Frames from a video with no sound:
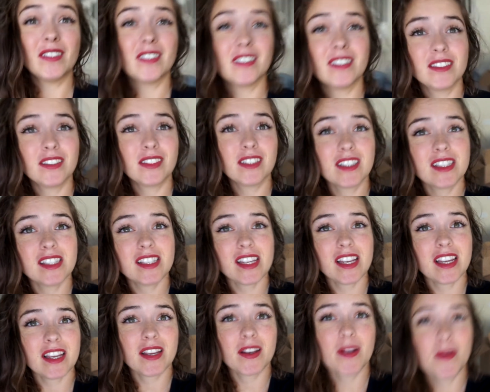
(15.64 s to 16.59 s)
As you can
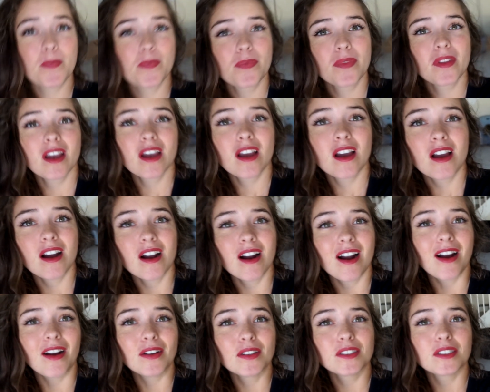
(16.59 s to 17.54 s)
see, our
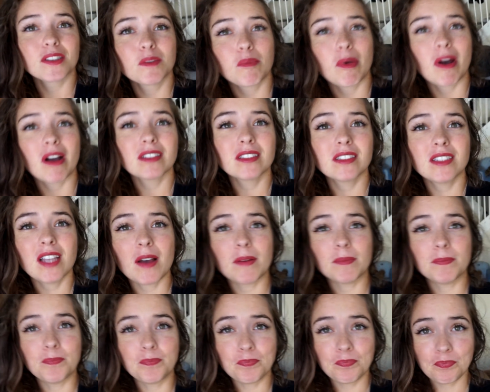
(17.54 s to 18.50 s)
house is boxed
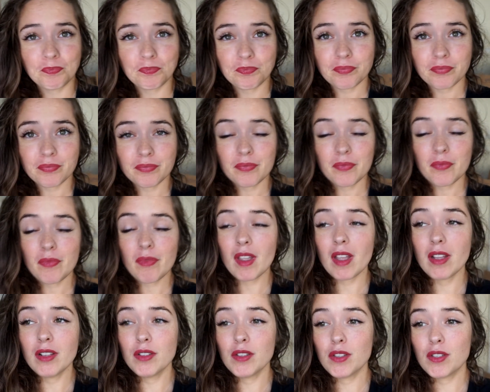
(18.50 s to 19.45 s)
up.
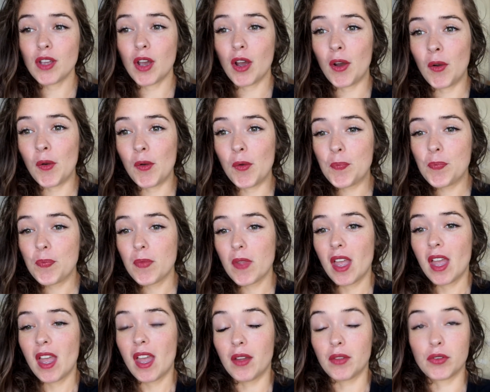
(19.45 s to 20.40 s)
So
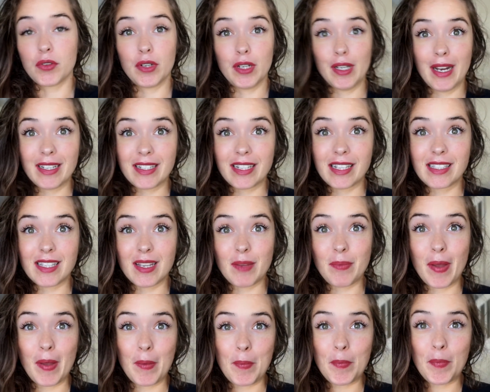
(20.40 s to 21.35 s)
it was really nice to sleep
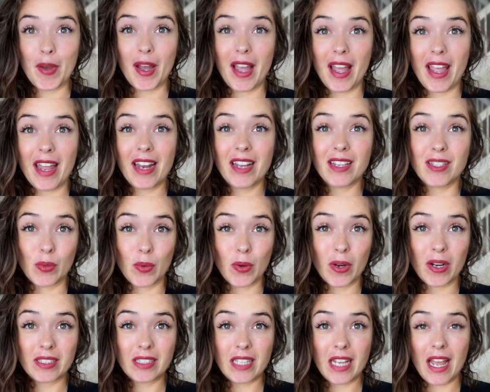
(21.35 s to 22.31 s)
in, but it is a
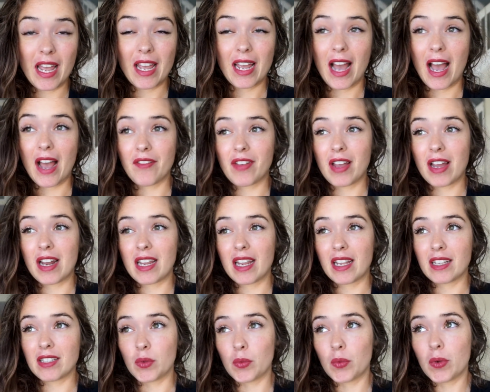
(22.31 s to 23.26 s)
work day. I've got to
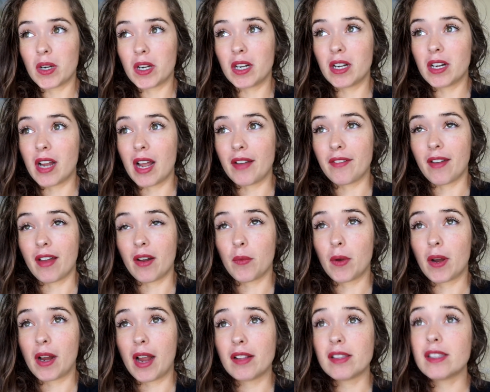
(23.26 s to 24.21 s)
get to work. I've got to
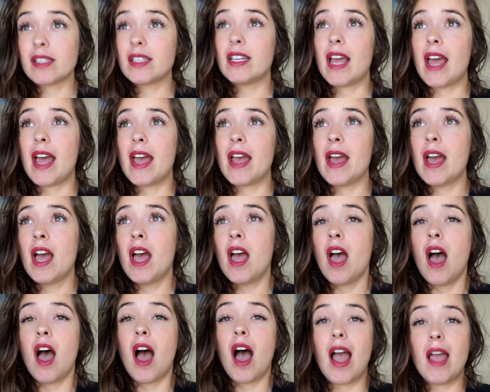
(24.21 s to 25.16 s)
work out today.
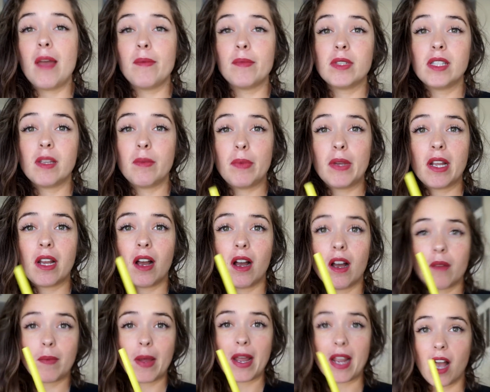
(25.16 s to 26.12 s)
I'm sipping
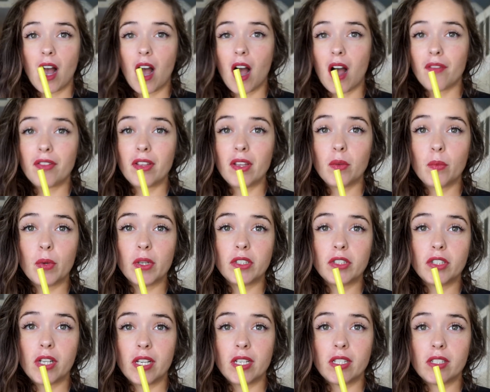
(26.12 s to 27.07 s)
on my coffee,
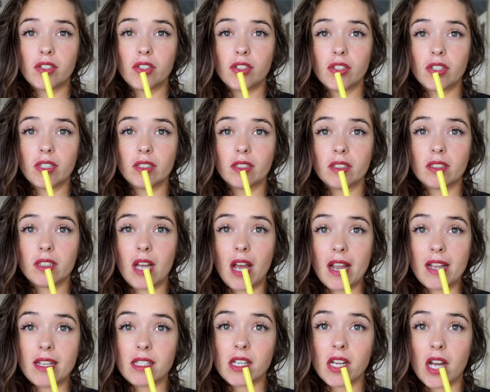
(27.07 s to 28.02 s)
which is just
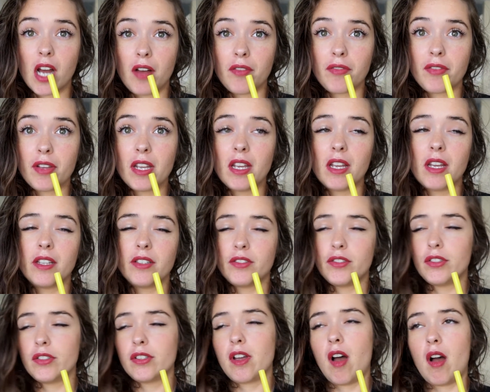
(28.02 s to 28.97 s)
iced coffee. It's
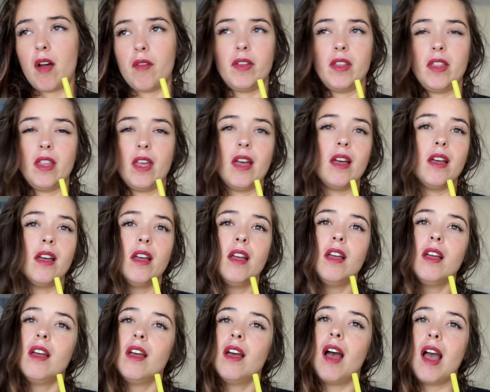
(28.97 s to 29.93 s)
just coffee that
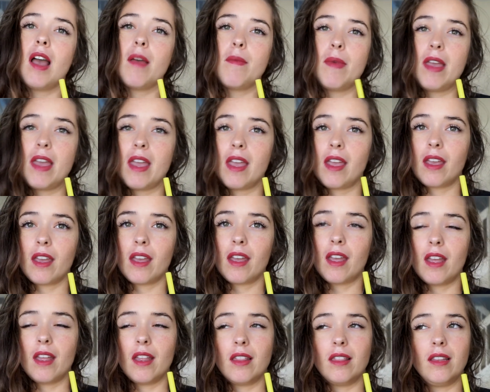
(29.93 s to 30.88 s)
I make
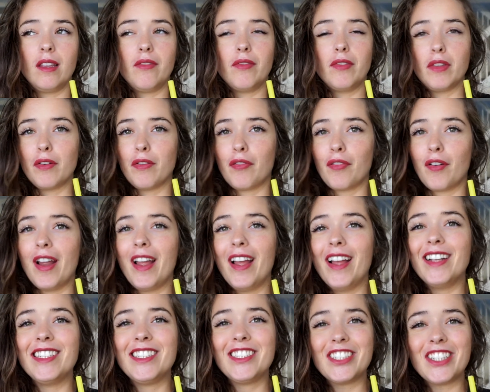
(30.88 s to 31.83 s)
and leave in the
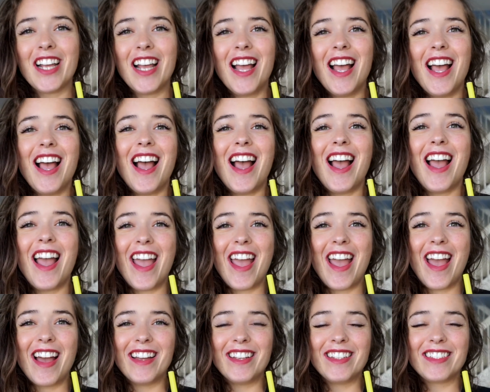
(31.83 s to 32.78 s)
fridge.
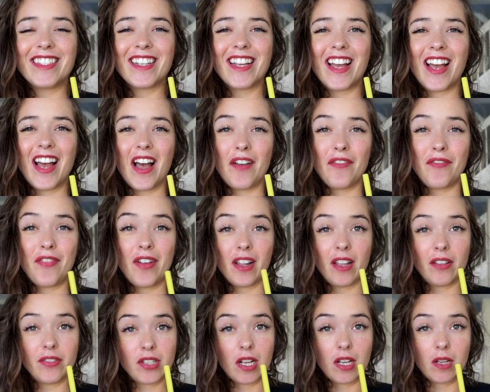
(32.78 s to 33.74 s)
And
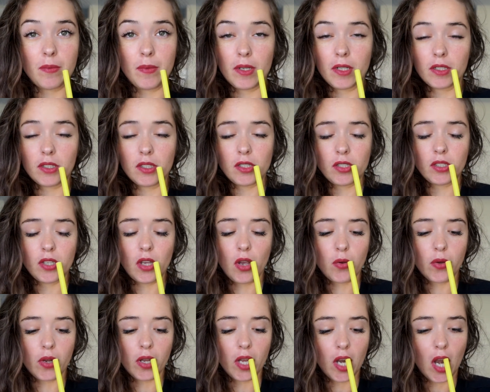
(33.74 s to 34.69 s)
Fairlife chocolate milk. It's so
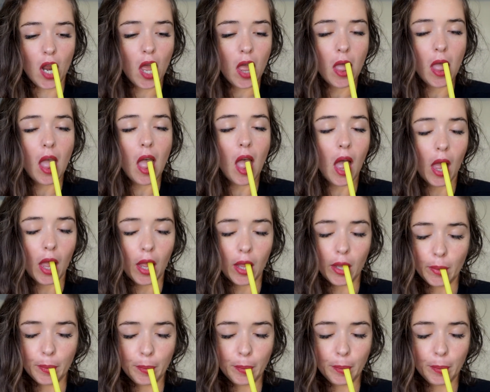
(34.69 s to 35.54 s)
good.